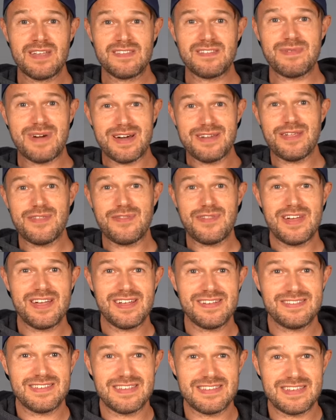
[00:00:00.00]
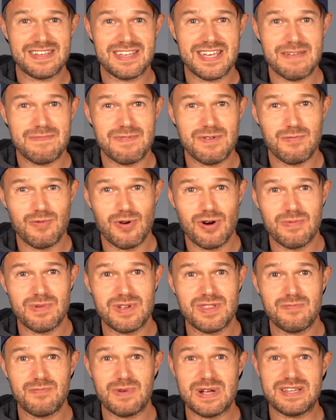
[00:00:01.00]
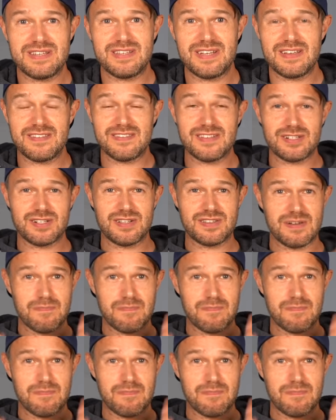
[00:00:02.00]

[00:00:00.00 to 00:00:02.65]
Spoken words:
Some other things to keep you warmer in the winter, such as